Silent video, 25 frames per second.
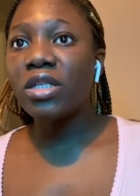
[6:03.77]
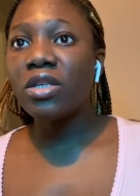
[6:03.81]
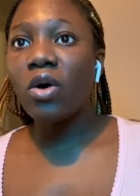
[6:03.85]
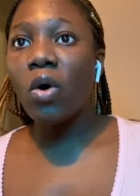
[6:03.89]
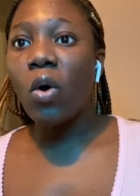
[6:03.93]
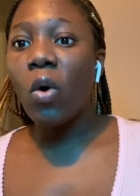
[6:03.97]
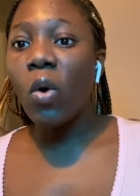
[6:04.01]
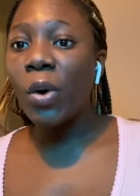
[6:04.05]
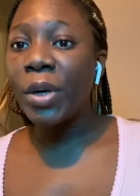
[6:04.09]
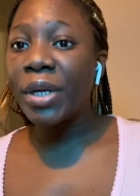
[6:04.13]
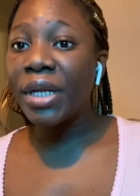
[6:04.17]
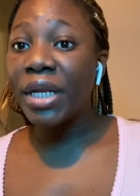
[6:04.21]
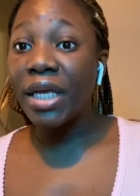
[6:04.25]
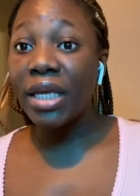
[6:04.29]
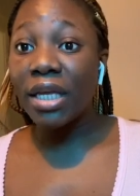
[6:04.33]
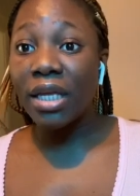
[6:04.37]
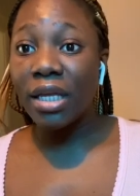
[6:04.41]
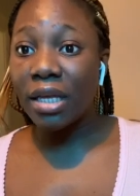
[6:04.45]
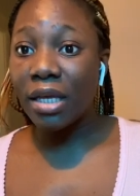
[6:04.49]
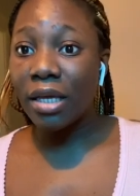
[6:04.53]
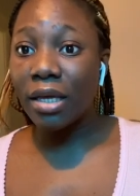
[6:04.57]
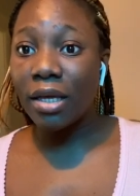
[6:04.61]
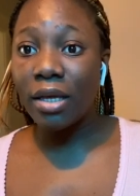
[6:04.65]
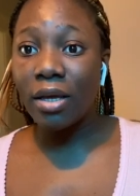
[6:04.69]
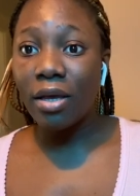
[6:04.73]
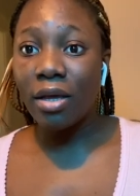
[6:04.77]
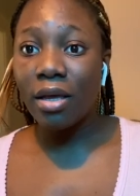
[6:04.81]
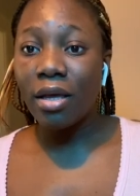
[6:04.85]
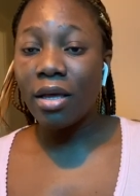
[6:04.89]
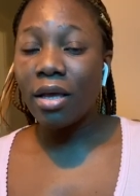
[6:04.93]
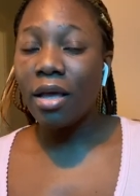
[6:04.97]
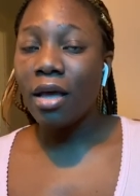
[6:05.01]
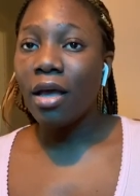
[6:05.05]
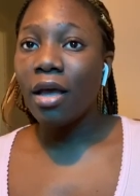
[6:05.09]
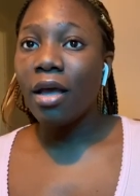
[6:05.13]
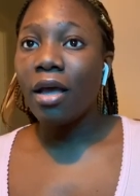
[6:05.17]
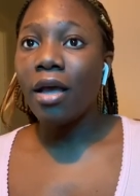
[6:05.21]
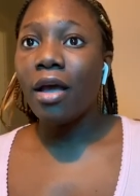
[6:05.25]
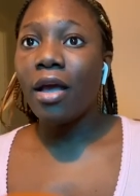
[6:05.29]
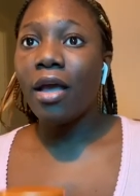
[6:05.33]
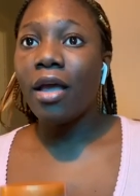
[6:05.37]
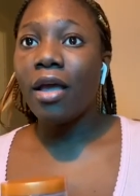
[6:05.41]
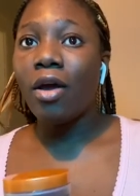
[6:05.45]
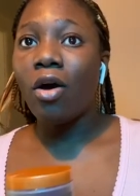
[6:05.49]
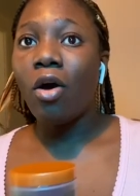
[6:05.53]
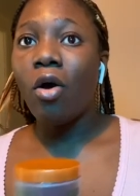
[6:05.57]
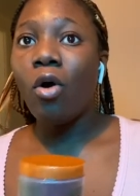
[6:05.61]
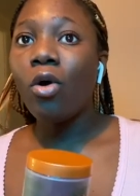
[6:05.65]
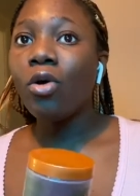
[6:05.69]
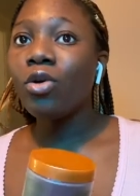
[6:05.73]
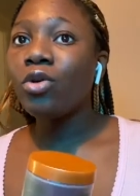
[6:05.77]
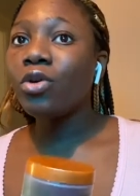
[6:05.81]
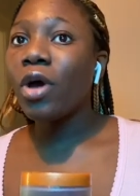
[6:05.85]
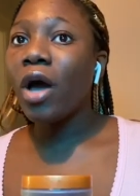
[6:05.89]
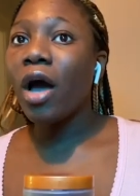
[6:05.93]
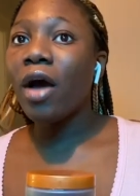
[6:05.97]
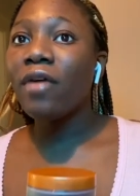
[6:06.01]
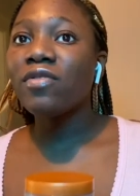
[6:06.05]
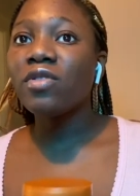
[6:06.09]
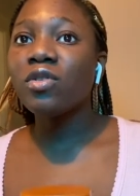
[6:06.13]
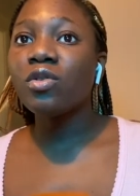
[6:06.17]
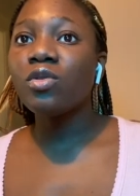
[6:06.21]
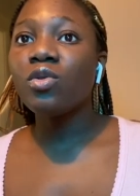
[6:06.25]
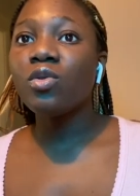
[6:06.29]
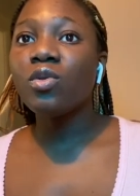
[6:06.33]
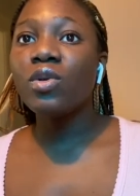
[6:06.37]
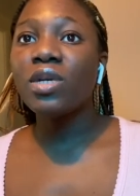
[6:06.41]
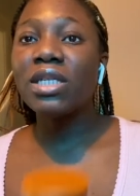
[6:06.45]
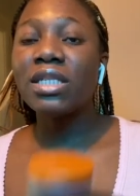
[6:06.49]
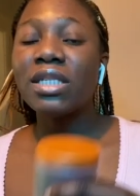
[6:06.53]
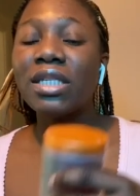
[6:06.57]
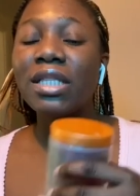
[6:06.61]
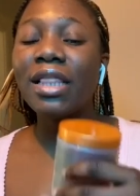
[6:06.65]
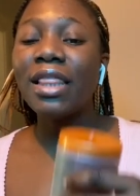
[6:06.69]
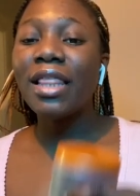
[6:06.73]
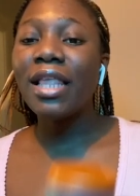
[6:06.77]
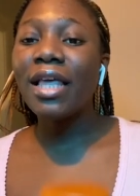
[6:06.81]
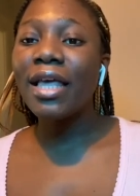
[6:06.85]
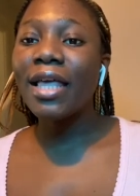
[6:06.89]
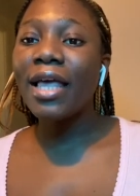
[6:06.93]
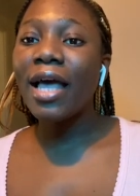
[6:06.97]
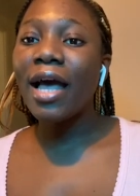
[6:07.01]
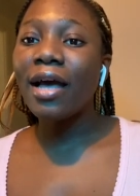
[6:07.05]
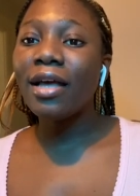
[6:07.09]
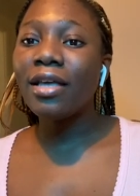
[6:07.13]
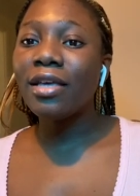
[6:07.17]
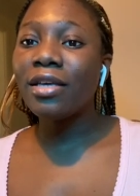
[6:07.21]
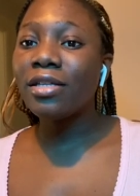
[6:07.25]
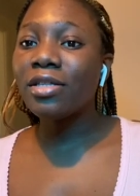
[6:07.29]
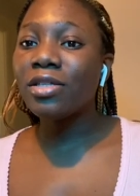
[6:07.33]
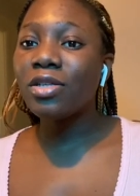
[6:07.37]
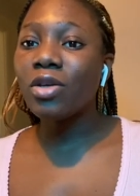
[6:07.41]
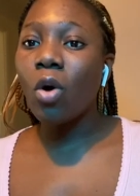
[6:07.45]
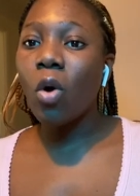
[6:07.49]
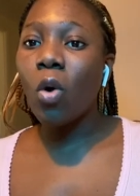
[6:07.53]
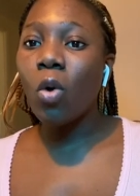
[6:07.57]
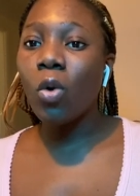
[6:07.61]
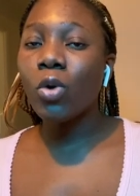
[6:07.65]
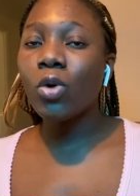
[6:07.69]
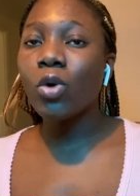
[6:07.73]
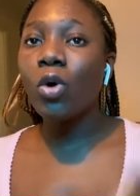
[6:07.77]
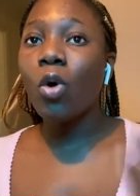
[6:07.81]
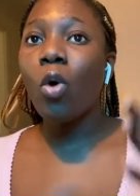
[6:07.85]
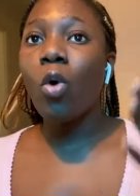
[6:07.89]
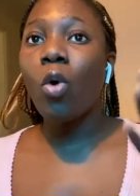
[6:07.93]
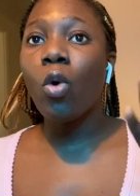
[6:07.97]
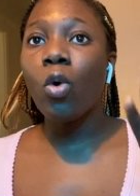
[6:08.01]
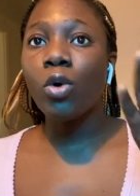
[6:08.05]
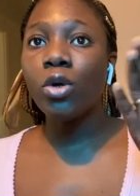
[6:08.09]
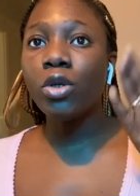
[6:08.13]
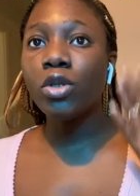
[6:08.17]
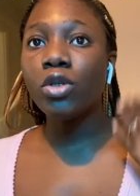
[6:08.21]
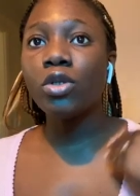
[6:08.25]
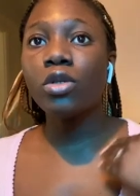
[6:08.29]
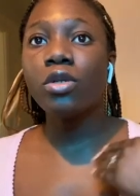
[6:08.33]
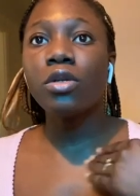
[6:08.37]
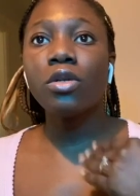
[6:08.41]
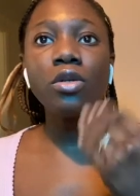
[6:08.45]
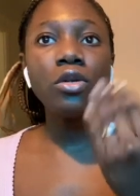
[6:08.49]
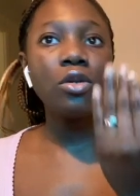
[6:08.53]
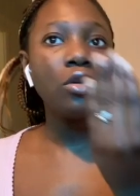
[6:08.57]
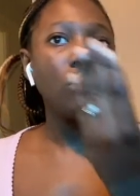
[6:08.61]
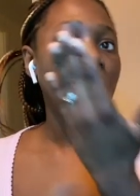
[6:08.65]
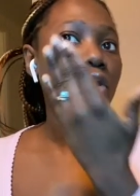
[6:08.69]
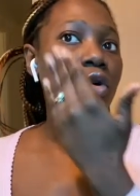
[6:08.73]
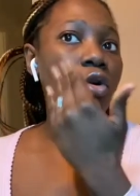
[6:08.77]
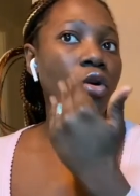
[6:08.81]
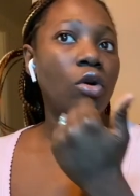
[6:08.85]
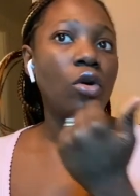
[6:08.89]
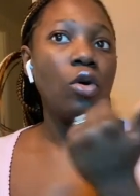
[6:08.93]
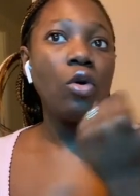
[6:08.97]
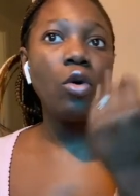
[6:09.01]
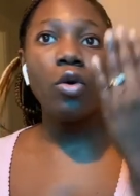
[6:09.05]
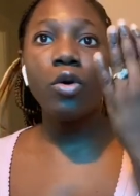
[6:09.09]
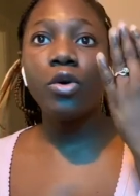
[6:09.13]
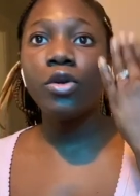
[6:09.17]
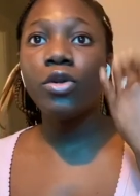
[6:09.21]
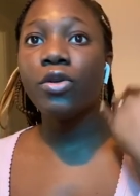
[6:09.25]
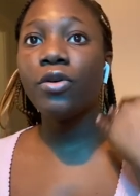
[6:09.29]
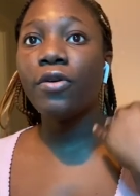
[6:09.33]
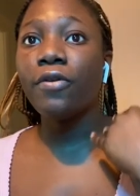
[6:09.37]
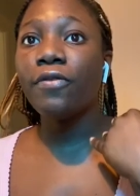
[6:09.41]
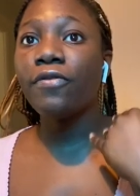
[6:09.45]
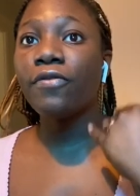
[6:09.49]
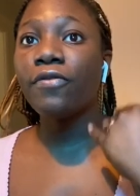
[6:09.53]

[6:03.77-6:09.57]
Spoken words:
honey. All you have to do is layer it on your